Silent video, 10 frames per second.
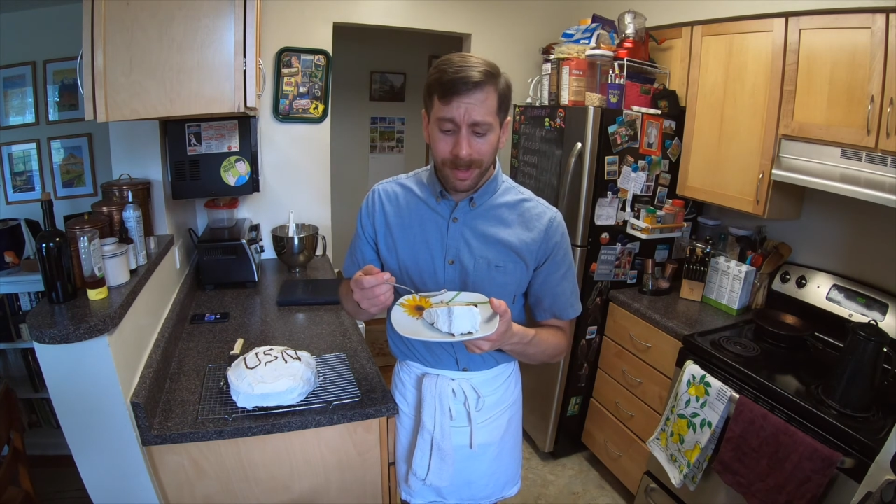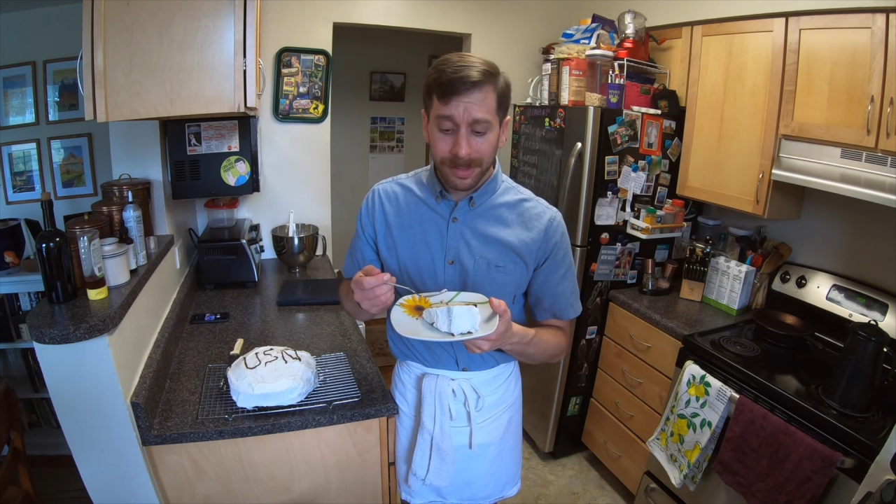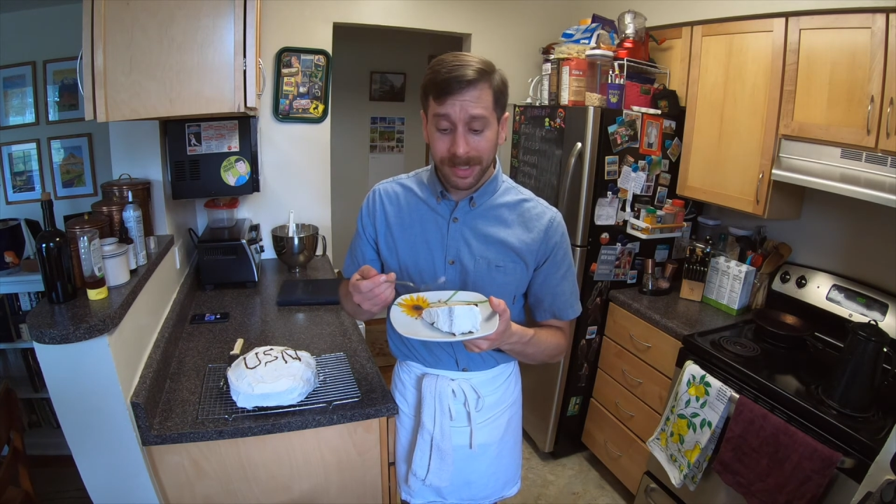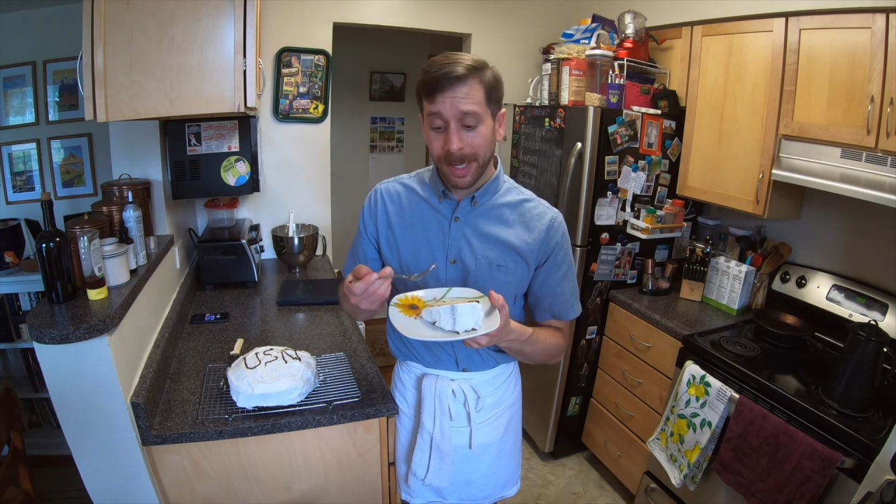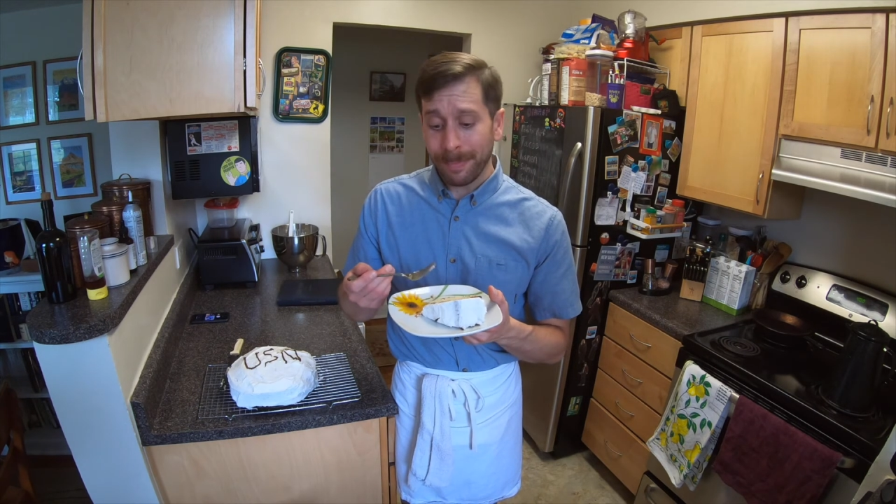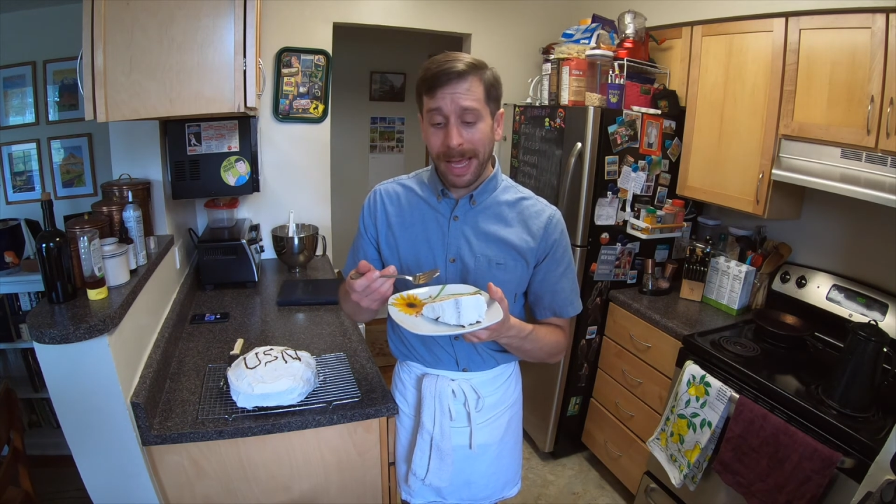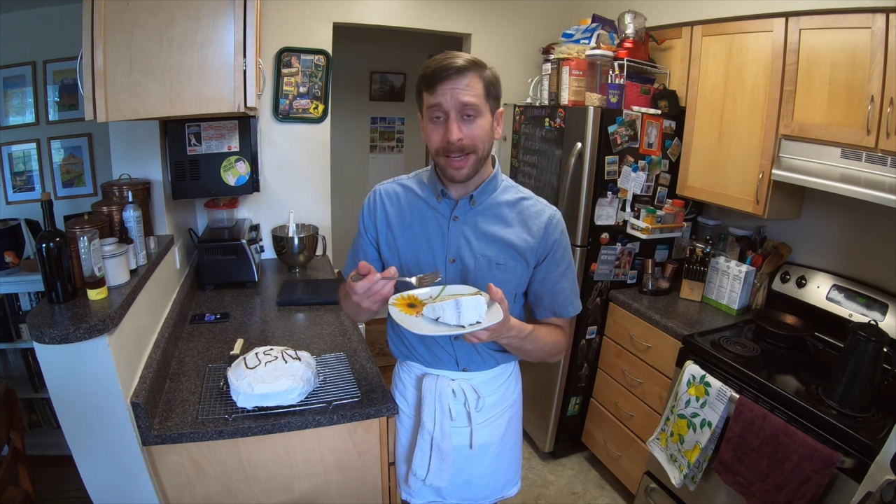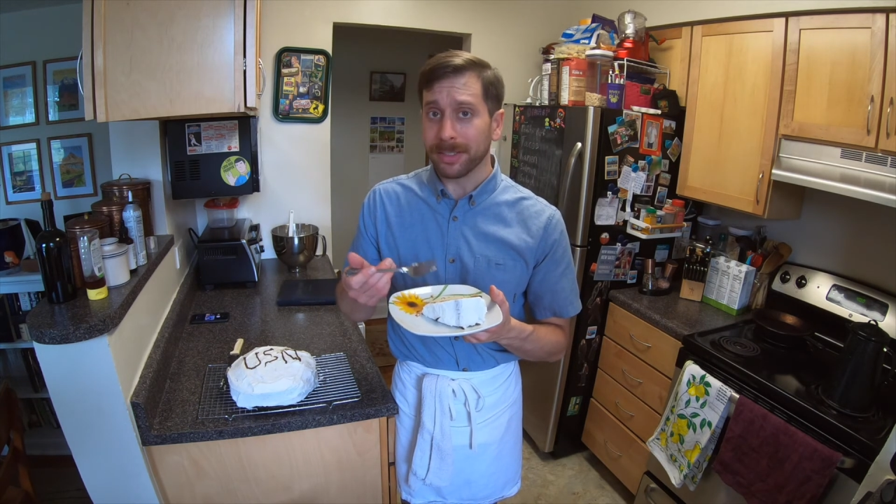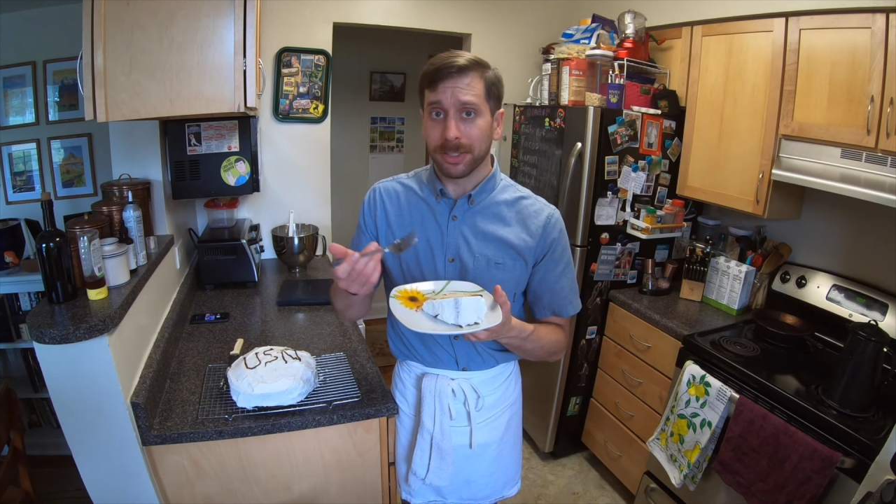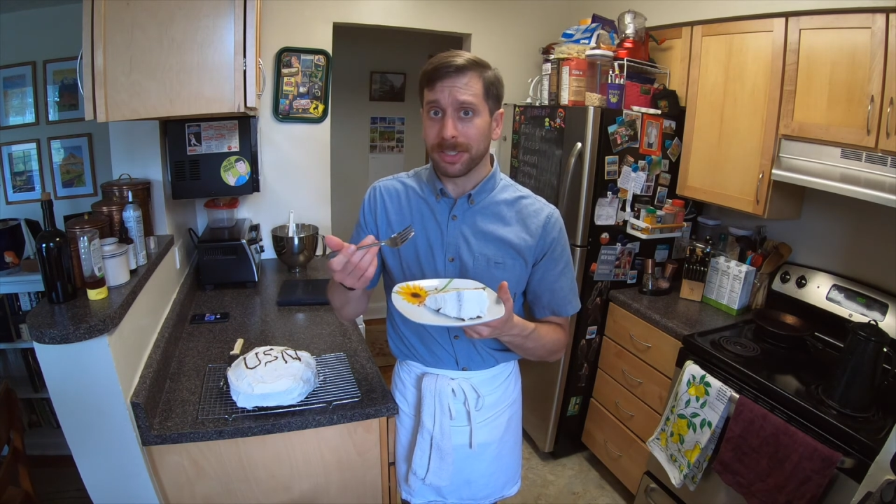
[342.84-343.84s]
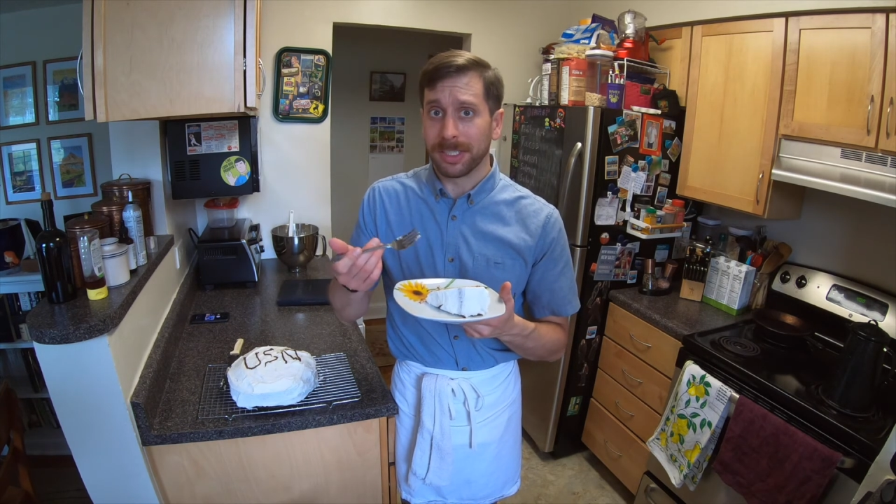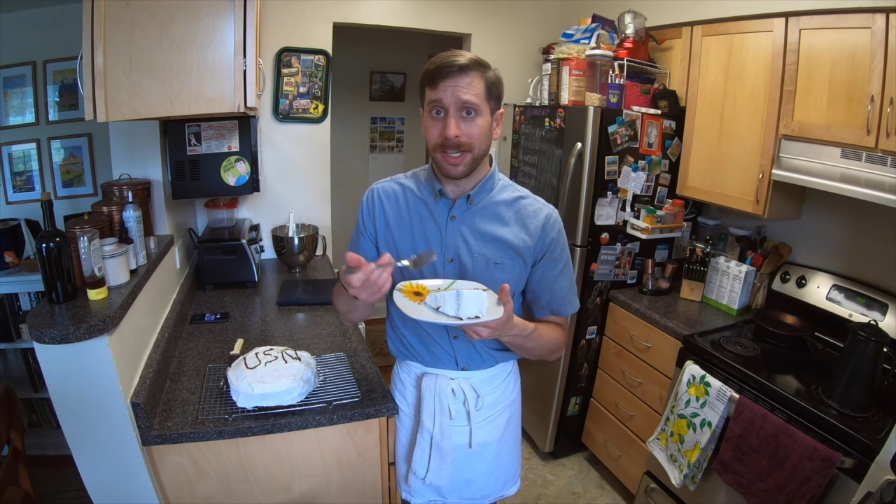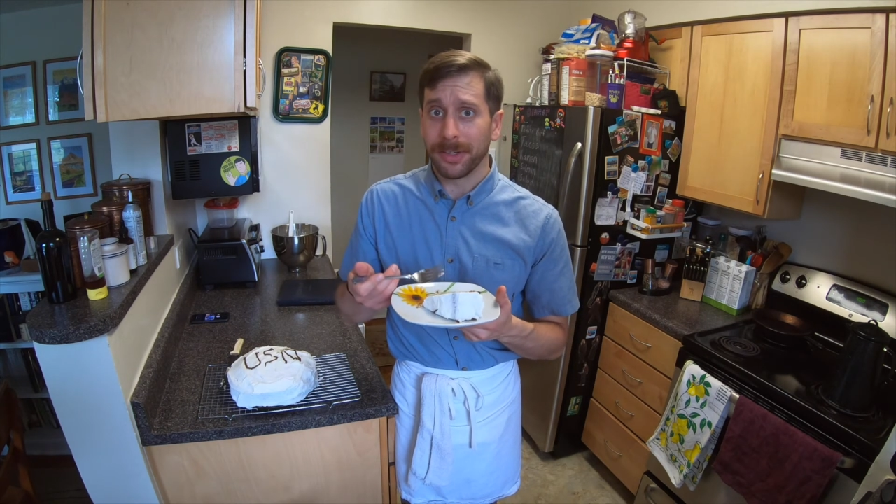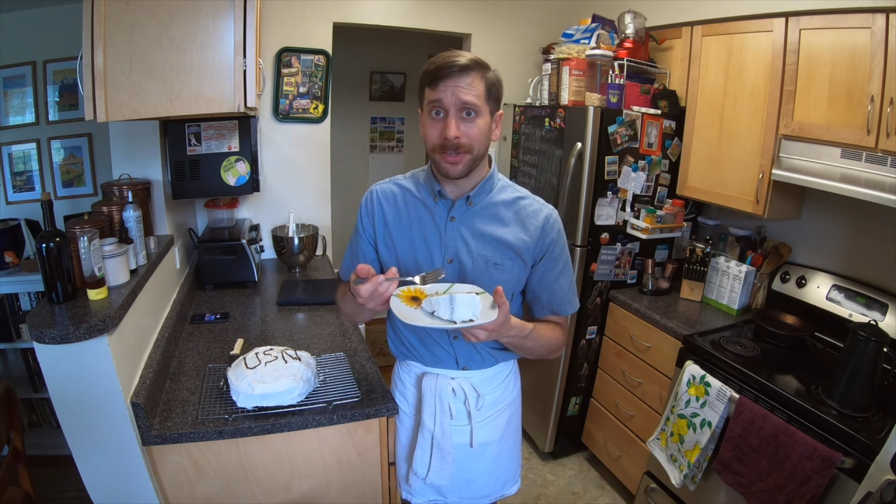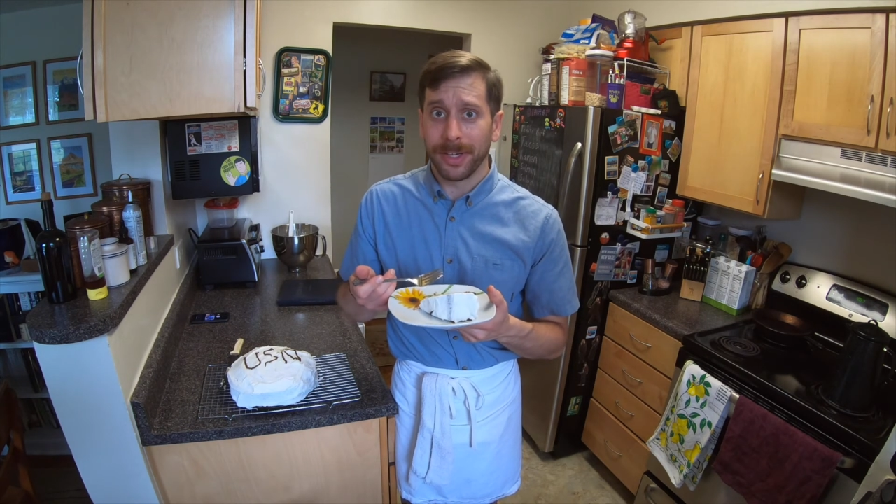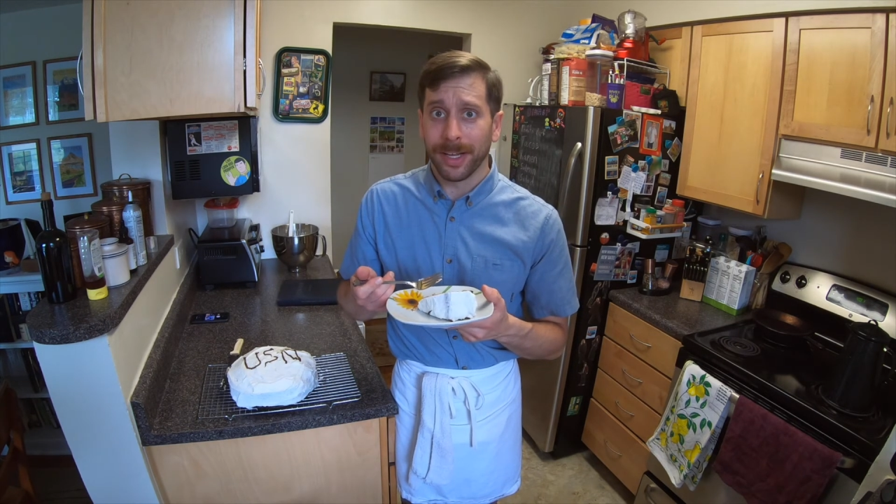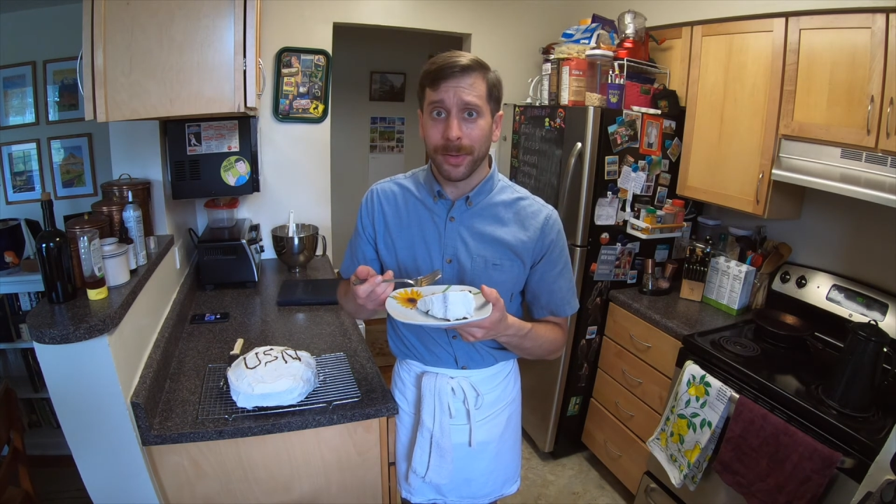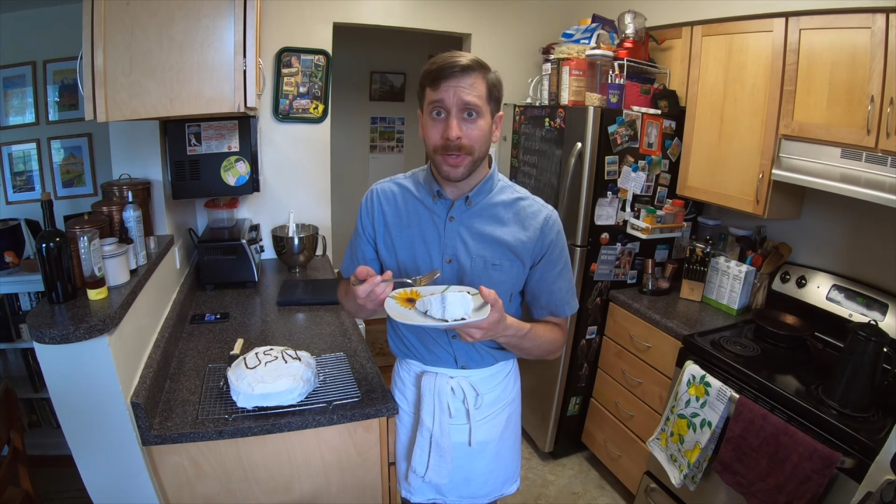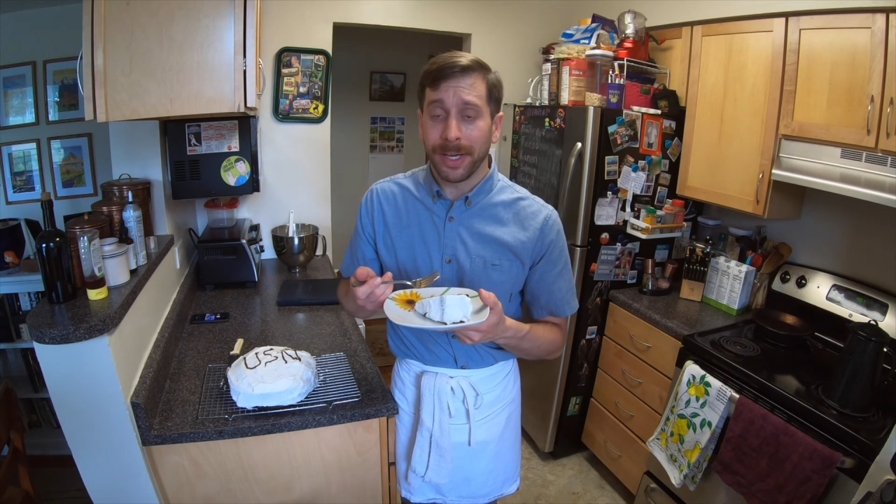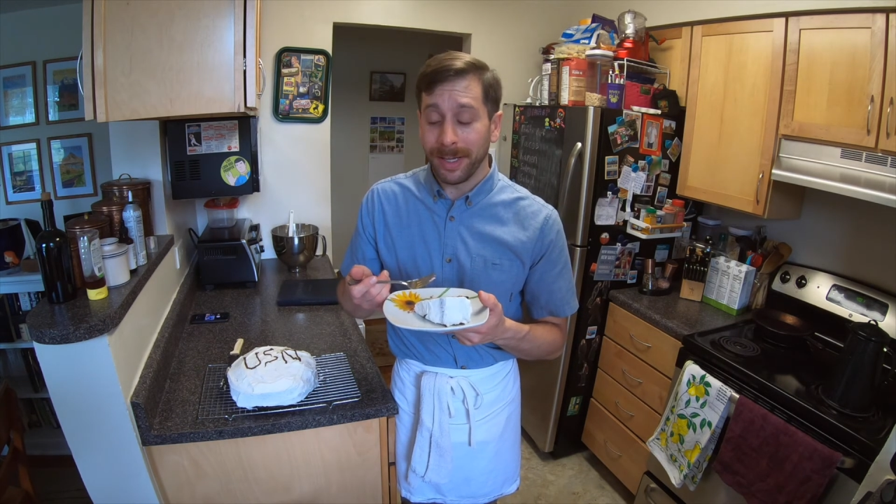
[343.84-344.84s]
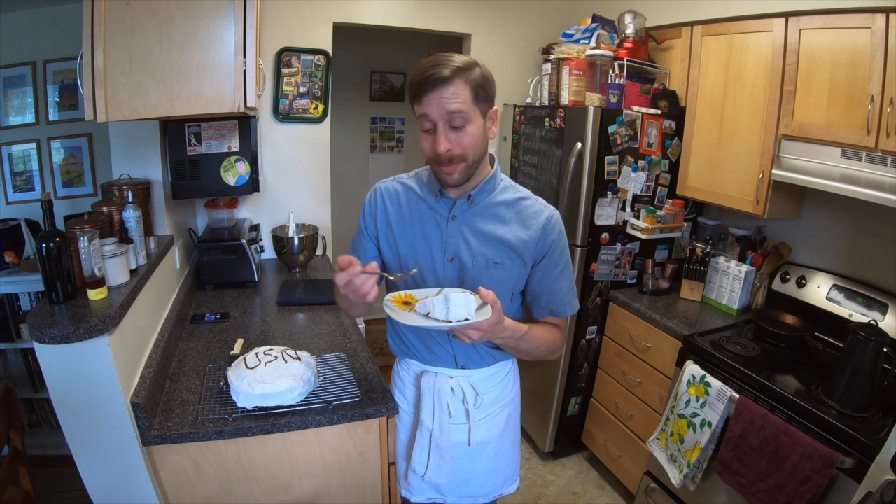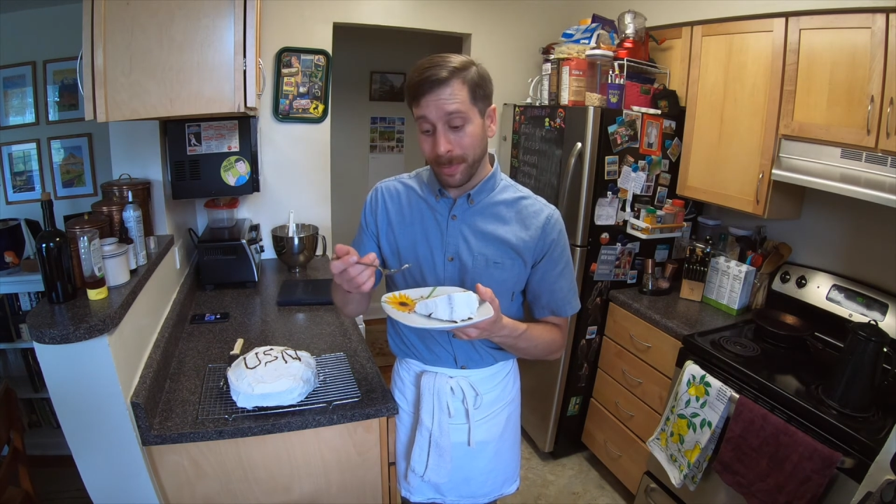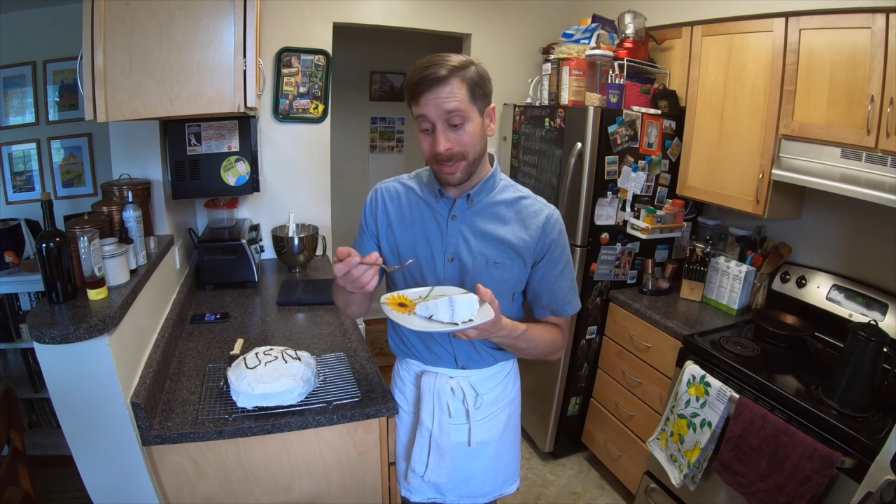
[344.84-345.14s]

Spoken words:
It's not bad. It's your standard yellow cake